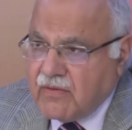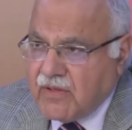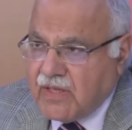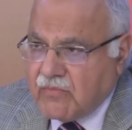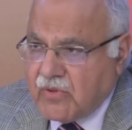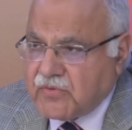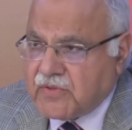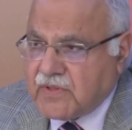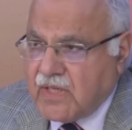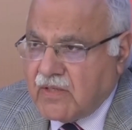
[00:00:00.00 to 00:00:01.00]
In
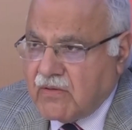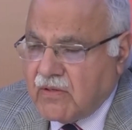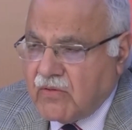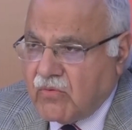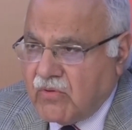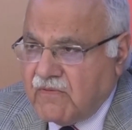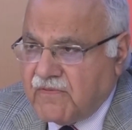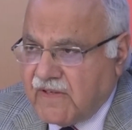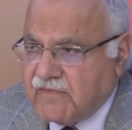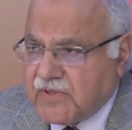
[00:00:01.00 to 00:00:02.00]
Balochistan, only
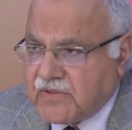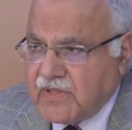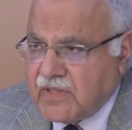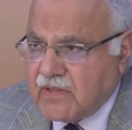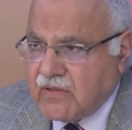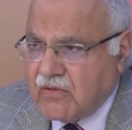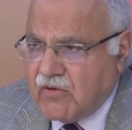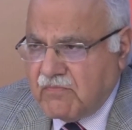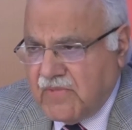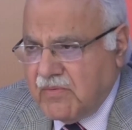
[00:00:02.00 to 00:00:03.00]
5%
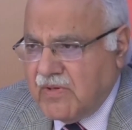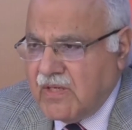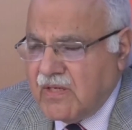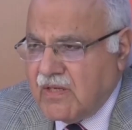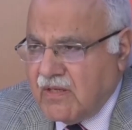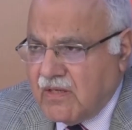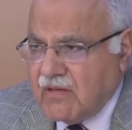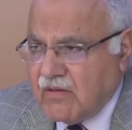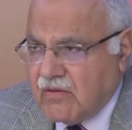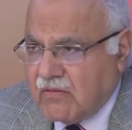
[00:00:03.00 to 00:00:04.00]
or maybe
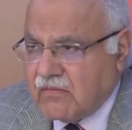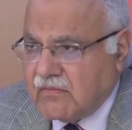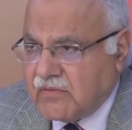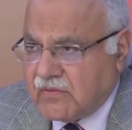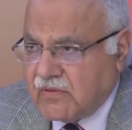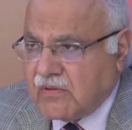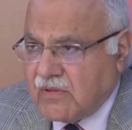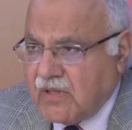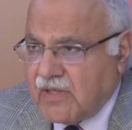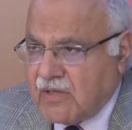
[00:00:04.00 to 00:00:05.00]
a
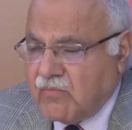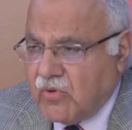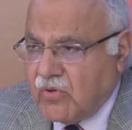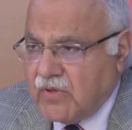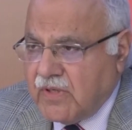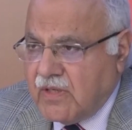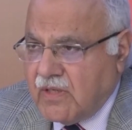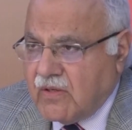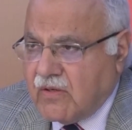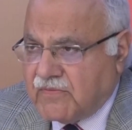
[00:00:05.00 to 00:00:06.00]
little more
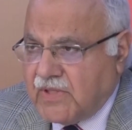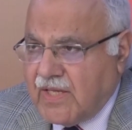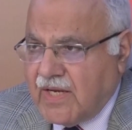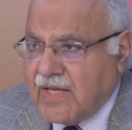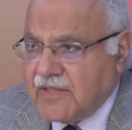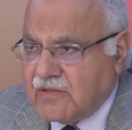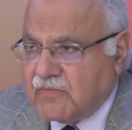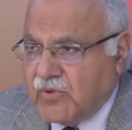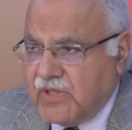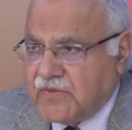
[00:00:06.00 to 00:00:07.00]
of the area is
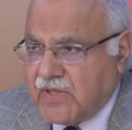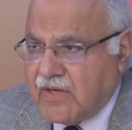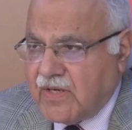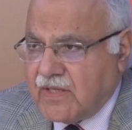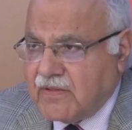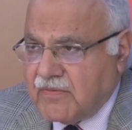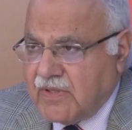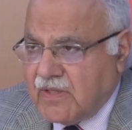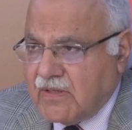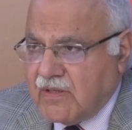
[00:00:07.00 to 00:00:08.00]
police area.
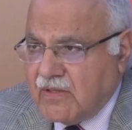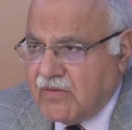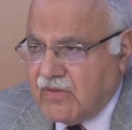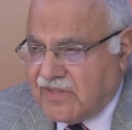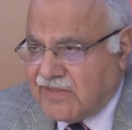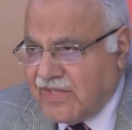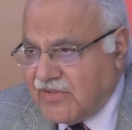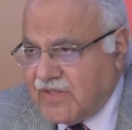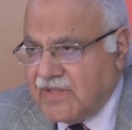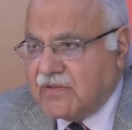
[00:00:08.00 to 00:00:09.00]

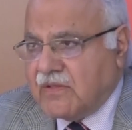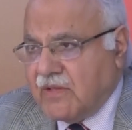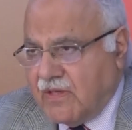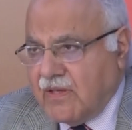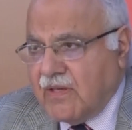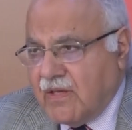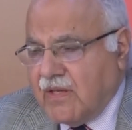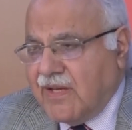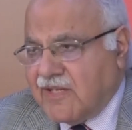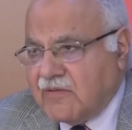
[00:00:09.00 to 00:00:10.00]

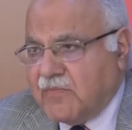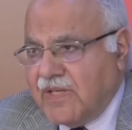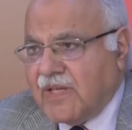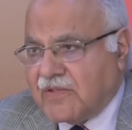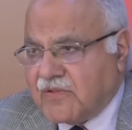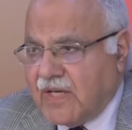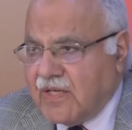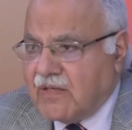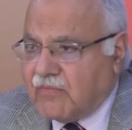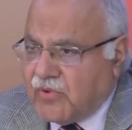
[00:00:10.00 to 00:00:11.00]
It is being
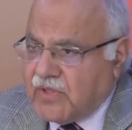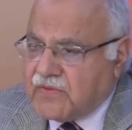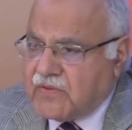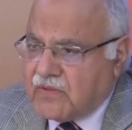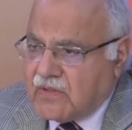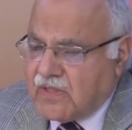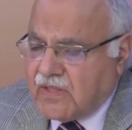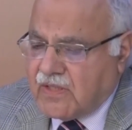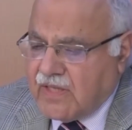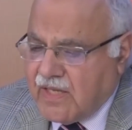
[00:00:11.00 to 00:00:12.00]
extended police
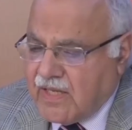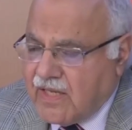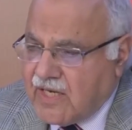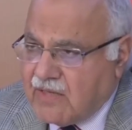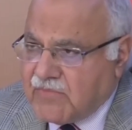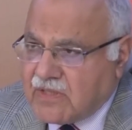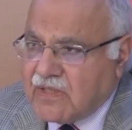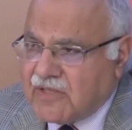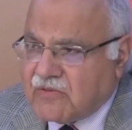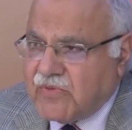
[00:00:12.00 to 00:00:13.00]
area, but
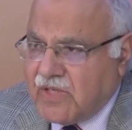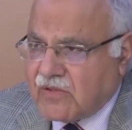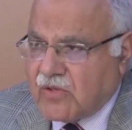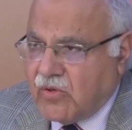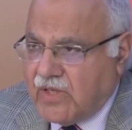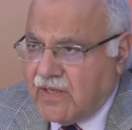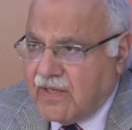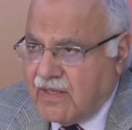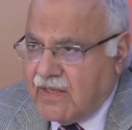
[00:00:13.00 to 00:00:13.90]
it's very slowly.